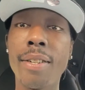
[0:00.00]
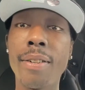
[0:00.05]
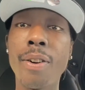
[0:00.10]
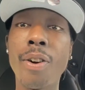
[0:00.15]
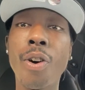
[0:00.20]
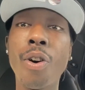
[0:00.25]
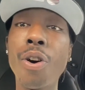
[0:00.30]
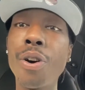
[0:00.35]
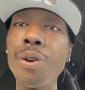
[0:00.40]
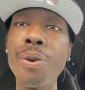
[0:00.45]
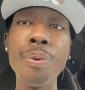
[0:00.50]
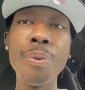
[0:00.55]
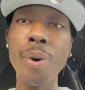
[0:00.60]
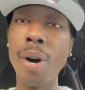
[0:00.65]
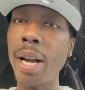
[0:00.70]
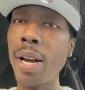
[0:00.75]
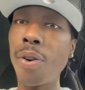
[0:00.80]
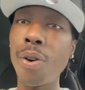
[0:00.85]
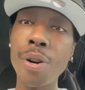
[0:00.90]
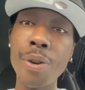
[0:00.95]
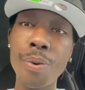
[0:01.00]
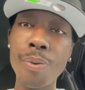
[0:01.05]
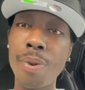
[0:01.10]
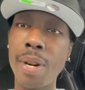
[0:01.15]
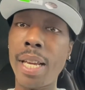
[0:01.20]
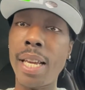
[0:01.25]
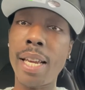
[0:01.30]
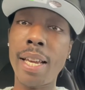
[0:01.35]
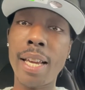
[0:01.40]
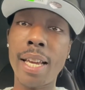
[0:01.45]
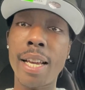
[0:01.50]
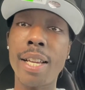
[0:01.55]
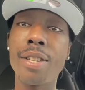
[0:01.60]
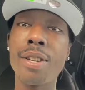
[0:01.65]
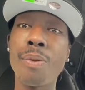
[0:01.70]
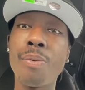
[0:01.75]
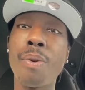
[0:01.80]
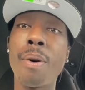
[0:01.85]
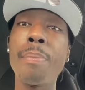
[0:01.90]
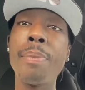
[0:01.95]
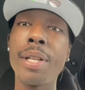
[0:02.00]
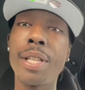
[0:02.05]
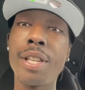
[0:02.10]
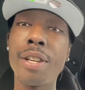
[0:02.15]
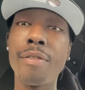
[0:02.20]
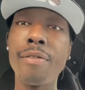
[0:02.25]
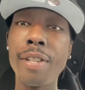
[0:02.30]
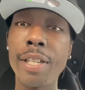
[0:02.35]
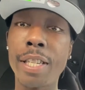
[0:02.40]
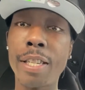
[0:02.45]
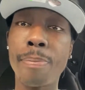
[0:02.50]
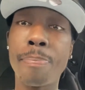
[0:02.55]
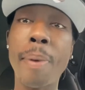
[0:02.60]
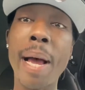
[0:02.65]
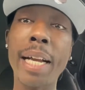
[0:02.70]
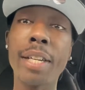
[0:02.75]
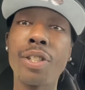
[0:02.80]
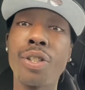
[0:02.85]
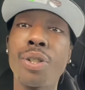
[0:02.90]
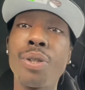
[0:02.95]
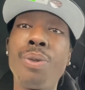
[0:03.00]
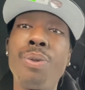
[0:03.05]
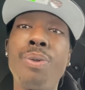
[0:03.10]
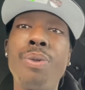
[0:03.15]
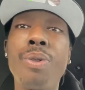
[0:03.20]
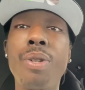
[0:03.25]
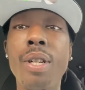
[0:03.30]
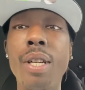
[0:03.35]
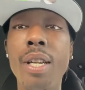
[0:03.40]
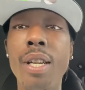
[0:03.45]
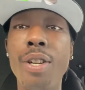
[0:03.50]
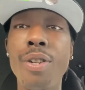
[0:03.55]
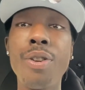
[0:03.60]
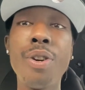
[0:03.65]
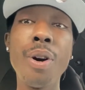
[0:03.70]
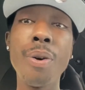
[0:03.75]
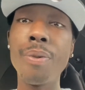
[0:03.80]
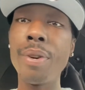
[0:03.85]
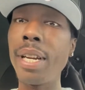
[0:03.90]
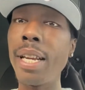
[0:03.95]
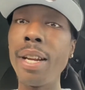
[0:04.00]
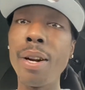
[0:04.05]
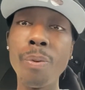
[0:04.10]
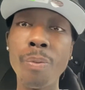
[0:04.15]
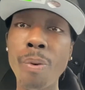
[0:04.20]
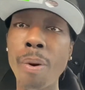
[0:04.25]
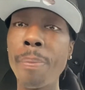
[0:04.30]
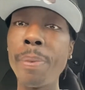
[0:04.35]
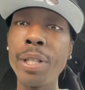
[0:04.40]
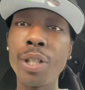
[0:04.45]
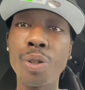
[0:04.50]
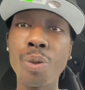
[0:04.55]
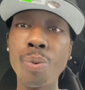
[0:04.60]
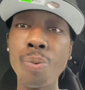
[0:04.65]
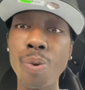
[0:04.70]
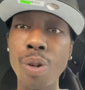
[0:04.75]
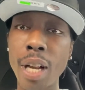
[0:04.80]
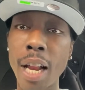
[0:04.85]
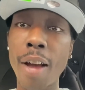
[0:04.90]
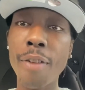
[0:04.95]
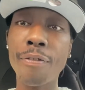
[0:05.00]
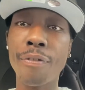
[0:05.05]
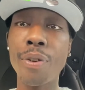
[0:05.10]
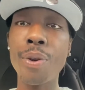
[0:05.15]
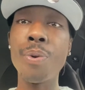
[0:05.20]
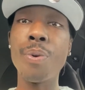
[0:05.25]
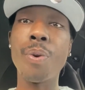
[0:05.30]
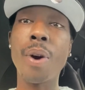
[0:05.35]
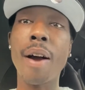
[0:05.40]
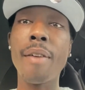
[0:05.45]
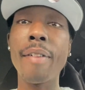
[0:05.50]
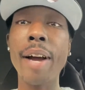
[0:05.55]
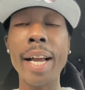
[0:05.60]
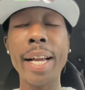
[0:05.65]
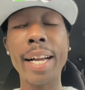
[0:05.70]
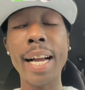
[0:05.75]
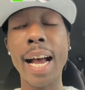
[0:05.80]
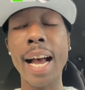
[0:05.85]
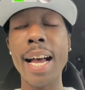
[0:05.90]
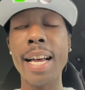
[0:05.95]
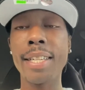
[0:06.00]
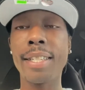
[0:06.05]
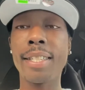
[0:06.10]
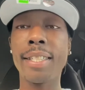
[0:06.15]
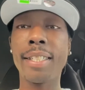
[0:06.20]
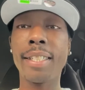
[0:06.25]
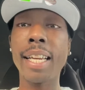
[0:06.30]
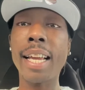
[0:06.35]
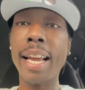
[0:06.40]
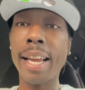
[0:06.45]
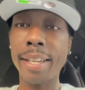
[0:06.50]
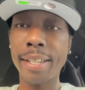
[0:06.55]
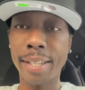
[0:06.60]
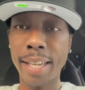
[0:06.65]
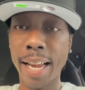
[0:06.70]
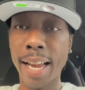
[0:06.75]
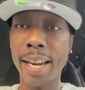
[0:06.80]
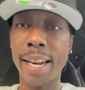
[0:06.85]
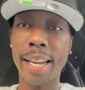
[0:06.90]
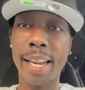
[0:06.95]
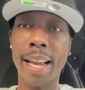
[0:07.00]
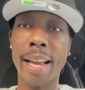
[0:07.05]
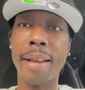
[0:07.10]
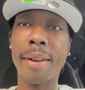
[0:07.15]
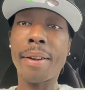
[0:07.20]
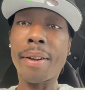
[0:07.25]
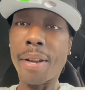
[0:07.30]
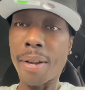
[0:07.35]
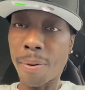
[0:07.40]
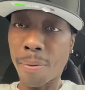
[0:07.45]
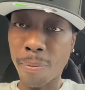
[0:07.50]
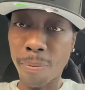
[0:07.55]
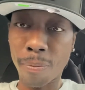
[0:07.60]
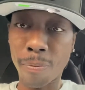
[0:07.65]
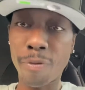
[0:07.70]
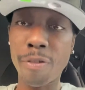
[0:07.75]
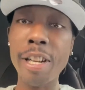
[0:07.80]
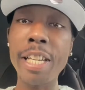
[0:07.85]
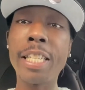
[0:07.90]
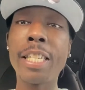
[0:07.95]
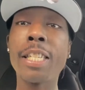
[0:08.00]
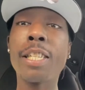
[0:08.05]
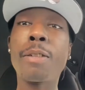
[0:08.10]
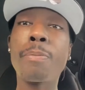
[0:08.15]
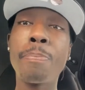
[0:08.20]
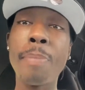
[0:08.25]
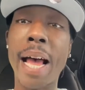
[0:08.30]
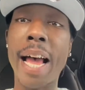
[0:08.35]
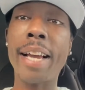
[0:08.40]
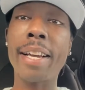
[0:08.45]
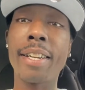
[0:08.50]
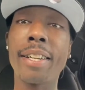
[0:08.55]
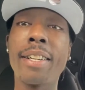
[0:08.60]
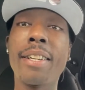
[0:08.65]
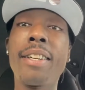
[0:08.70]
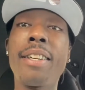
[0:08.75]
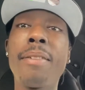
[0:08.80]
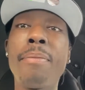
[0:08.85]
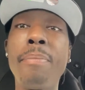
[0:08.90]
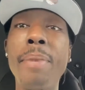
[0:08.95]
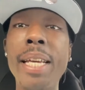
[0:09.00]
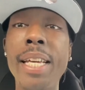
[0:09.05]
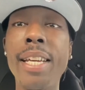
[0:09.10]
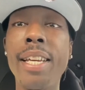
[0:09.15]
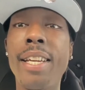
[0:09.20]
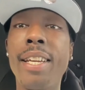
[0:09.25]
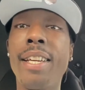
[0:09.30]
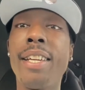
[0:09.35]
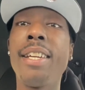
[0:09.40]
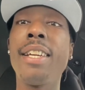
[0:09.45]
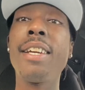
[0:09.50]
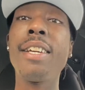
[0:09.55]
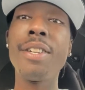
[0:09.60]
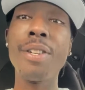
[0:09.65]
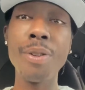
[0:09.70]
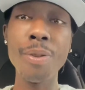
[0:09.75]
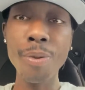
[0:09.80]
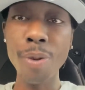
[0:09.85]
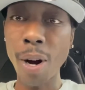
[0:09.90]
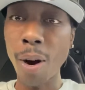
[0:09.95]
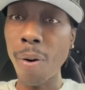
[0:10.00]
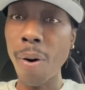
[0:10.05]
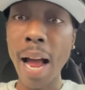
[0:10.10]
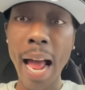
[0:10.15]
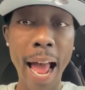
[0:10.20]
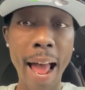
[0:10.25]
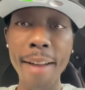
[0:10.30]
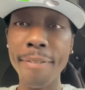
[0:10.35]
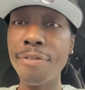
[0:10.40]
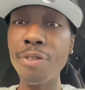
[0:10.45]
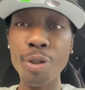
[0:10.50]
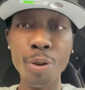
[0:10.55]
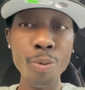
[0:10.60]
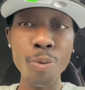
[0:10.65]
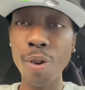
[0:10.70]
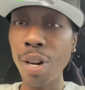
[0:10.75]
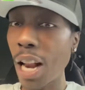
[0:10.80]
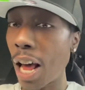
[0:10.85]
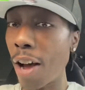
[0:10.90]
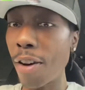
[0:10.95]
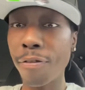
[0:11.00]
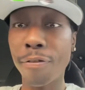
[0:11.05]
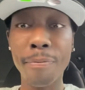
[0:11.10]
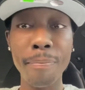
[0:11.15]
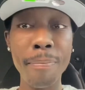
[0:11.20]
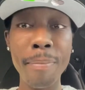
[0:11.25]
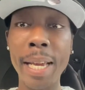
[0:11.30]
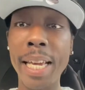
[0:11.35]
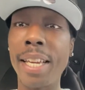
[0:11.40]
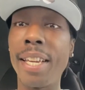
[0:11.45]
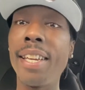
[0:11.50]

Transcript: All you want, all you need is a woman to respect you. You don't need a woman to love you. All right, guys? Say it, say it again. Respect me. You don't have to love me.